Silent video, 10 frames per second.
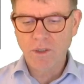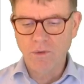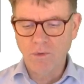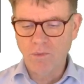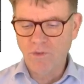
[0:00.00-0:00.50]

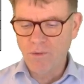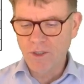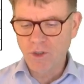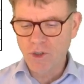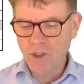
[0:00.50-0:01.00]
the
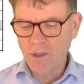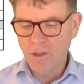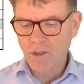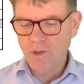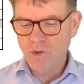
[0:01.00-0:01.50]
formatting sheet,
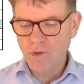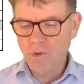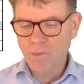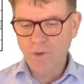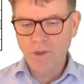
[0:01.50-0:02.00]
just
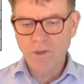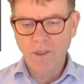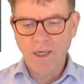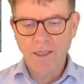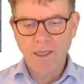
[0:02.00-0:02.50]
open it,
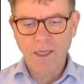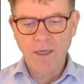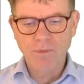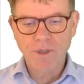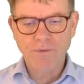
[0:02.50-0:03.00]
and
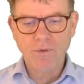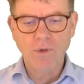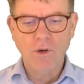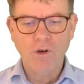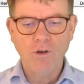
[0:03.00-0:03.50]
here we have the
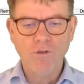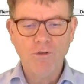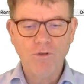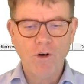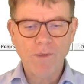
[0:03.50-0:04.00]

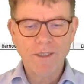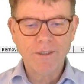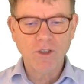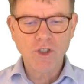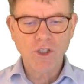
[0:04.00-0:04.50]

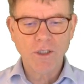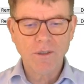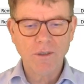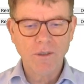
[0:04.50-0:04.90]
formatting sheet